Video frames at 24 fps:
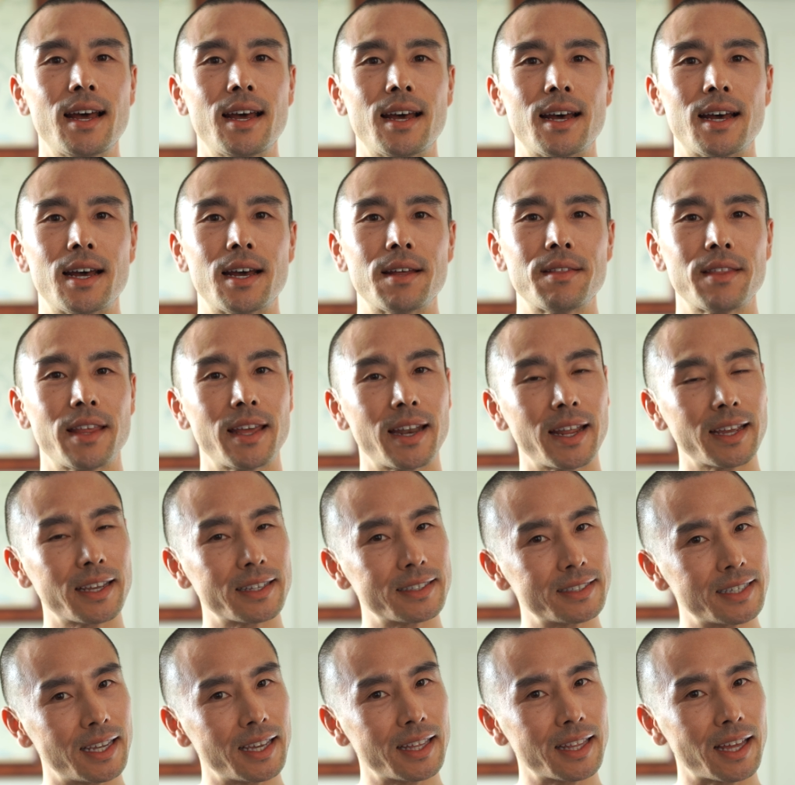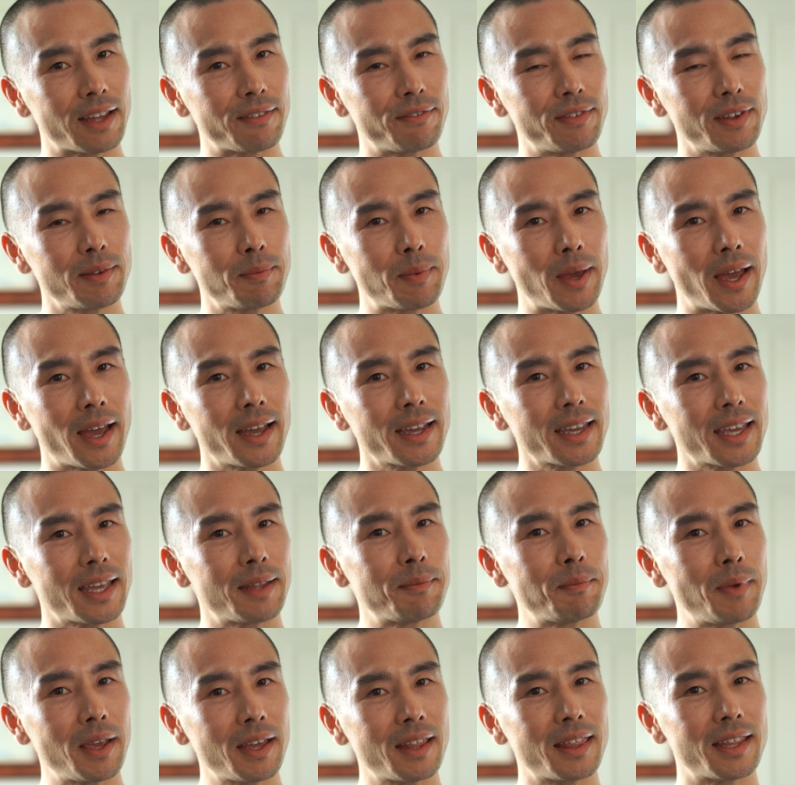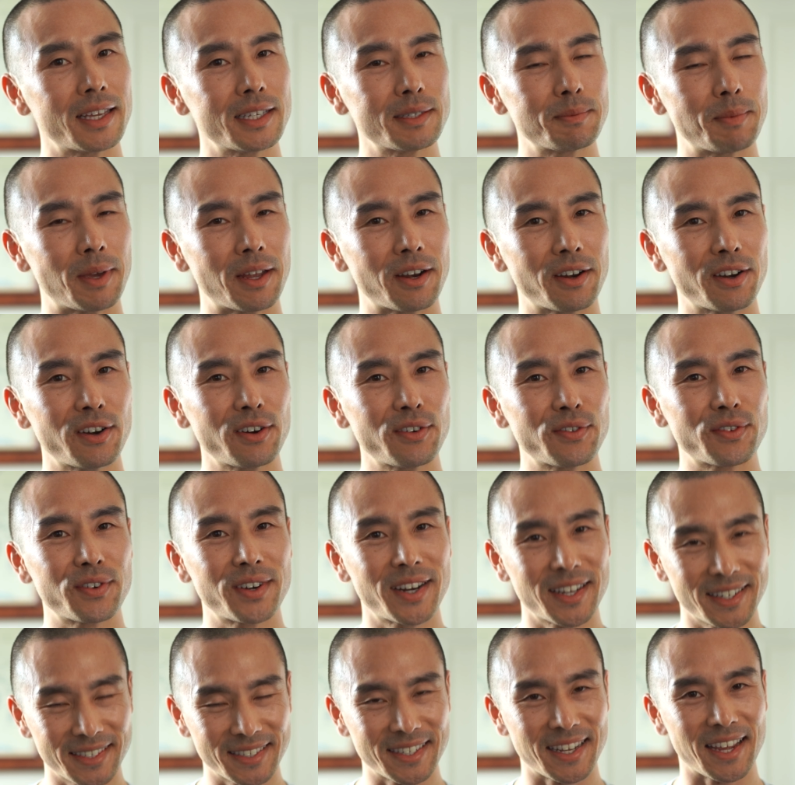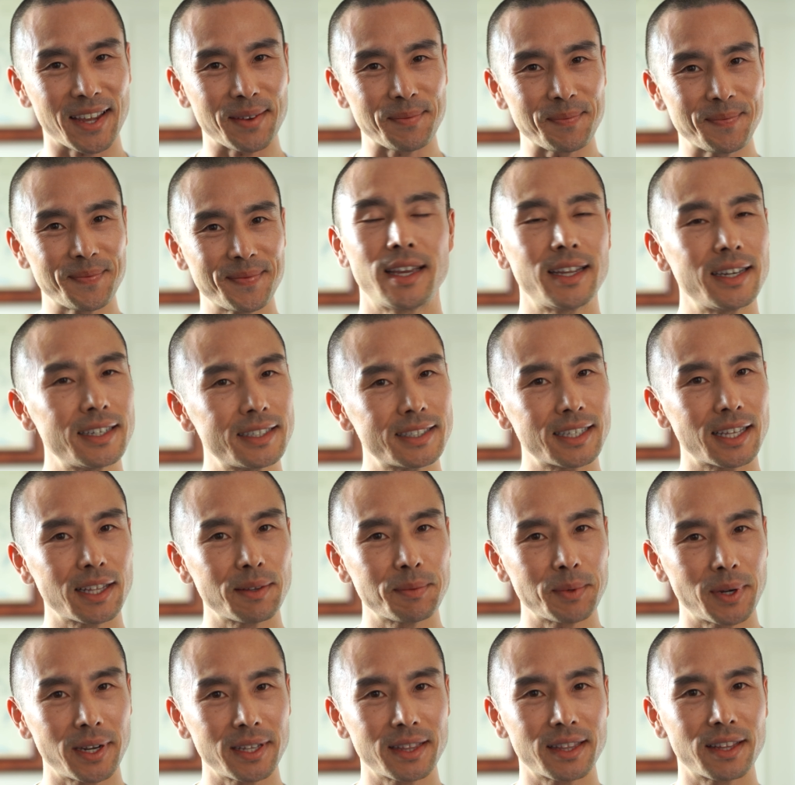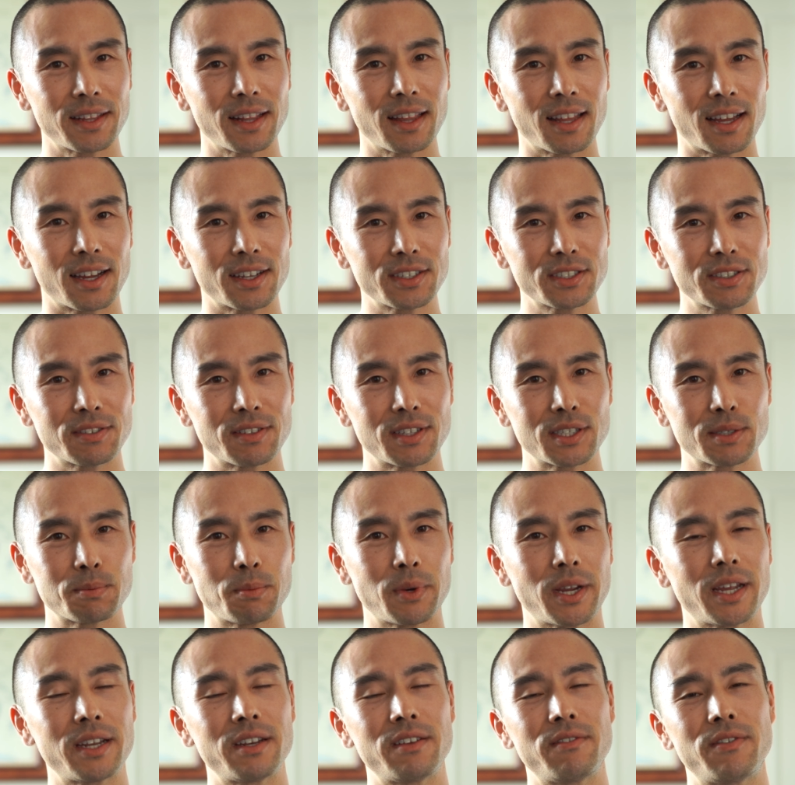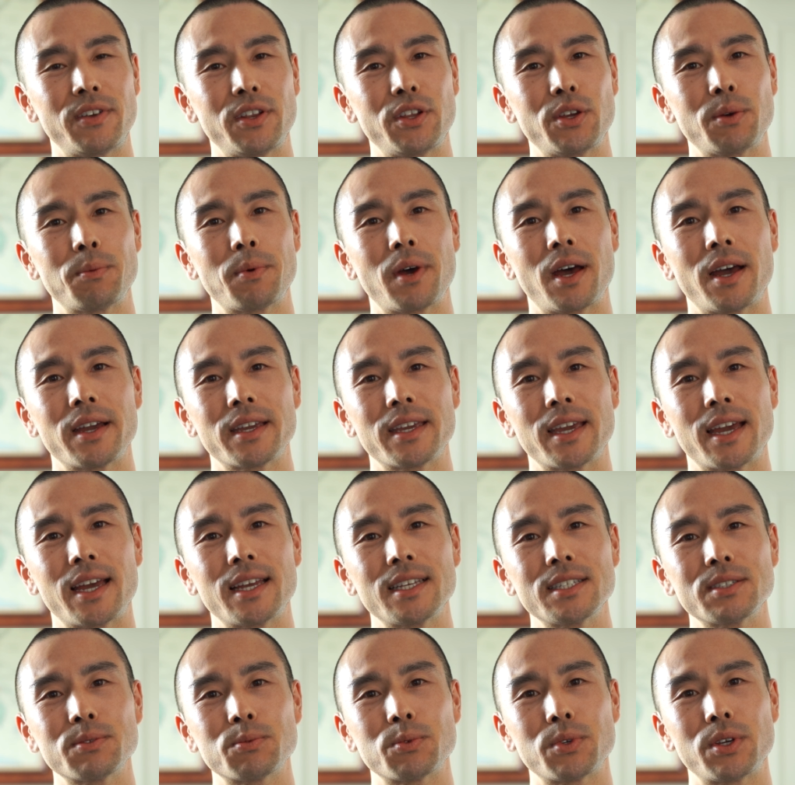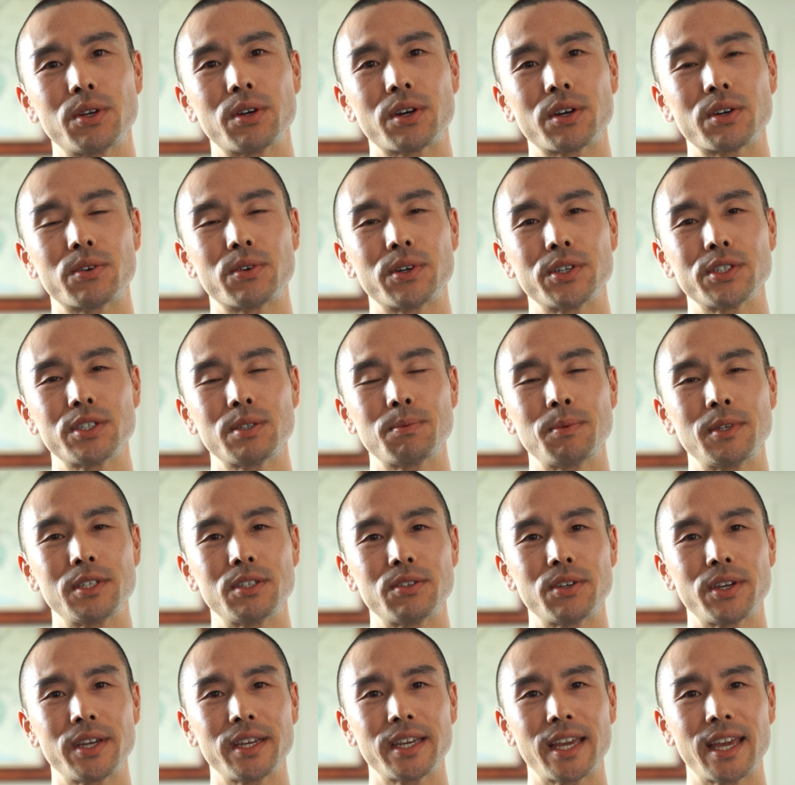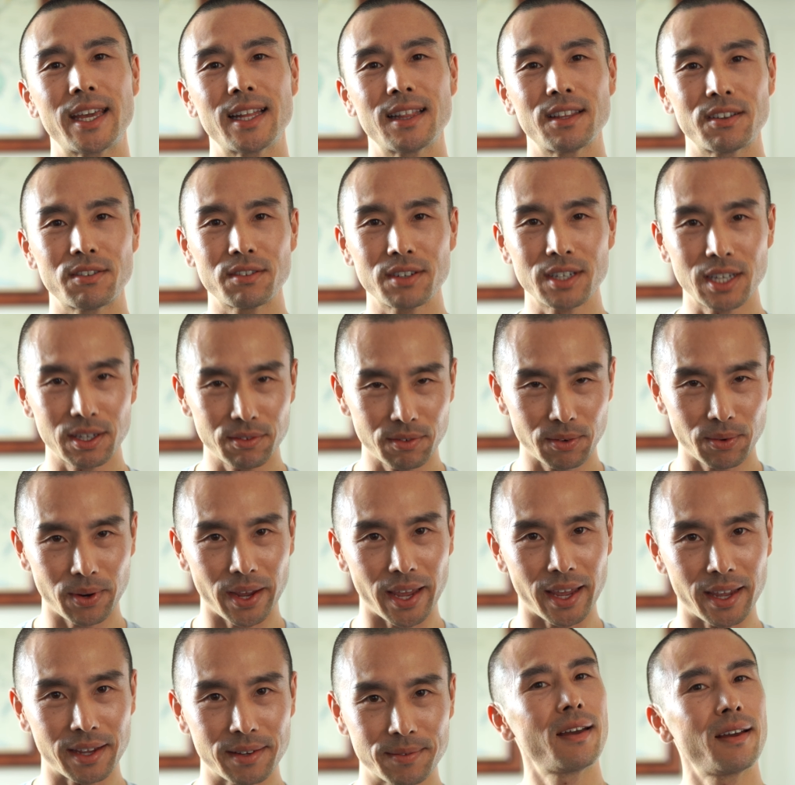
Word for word: Uh, and then I can take that feedback and make things better for next time. And to celebrate the launch of this brand new video podcast, we are going to be doing a little giveaway.